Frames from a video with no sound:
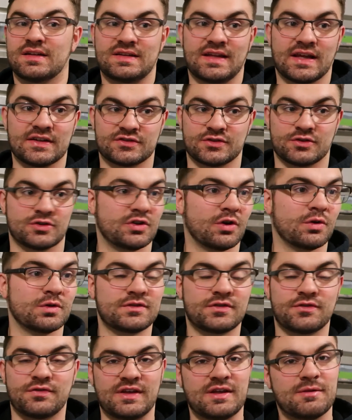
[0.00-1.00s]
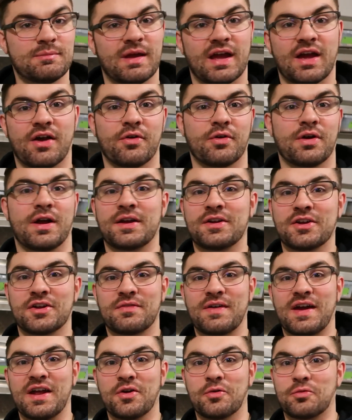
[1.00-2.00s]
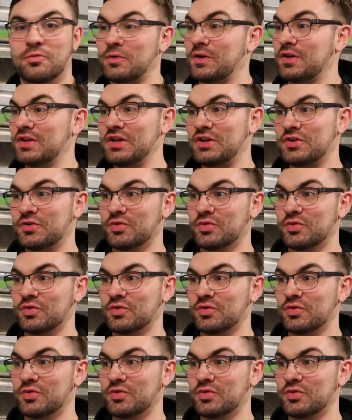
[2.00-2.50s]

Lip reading: desert ghost female, or I could have had a really